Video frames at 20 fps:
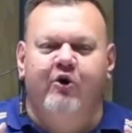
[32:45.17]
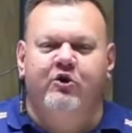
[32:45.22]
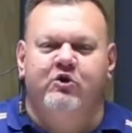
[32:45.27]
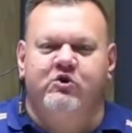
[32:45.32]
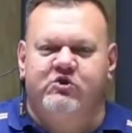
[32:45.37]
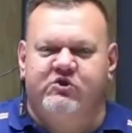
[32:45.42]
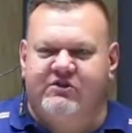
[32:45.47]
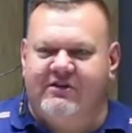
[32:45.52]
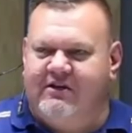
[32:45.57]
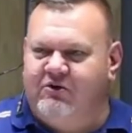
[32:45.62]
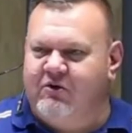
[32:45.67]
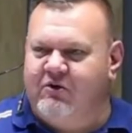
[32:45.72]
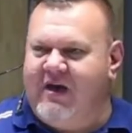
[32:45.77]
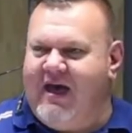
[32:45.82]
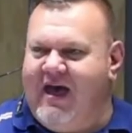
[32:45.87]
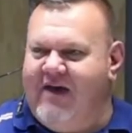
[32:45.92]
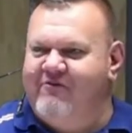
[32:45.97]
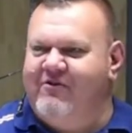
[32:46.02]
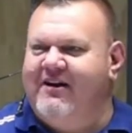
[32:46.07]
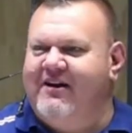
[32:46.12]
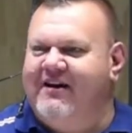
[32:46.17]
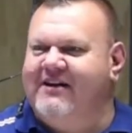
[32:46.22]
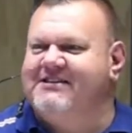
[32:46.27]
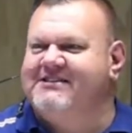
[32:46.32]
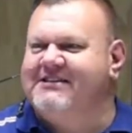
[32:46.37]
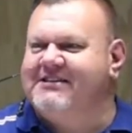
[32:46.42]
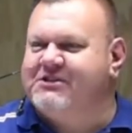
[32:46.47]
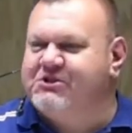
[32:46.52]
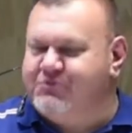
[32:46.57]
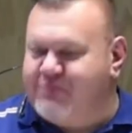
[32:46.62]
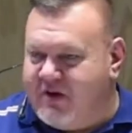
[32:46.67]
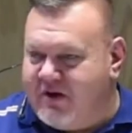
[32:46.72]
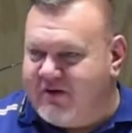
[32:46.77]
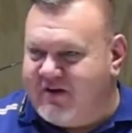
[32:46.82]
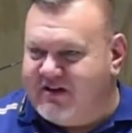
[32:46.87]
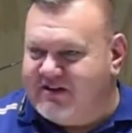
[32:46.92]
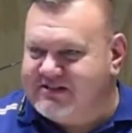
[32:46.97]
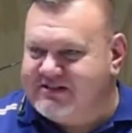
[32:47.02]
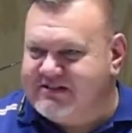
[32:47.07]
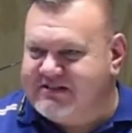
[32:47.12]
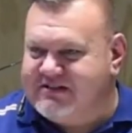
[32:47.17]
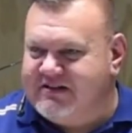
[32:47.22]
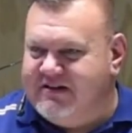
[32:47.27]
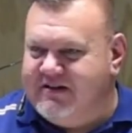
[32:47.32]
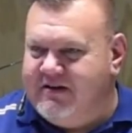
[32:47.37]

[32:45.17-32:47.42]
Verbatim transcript: you sing to have a nice experience.